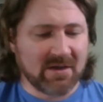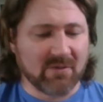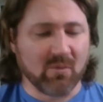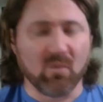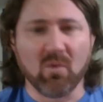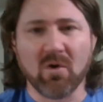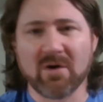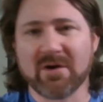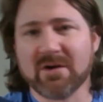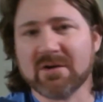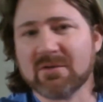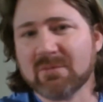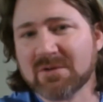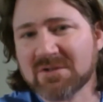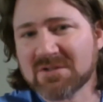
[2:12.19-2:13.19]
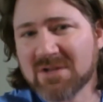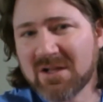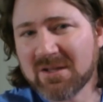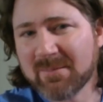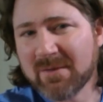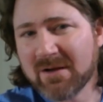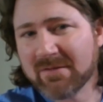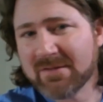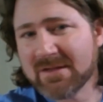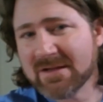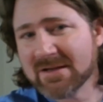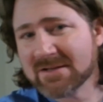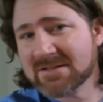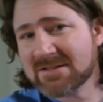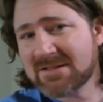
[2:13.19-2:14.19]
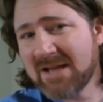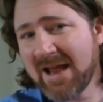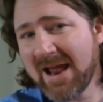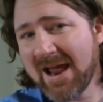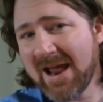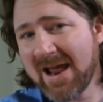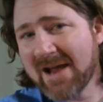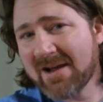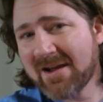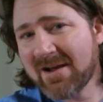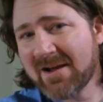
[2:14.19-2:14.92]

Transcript: The Warden, which is all about the attack.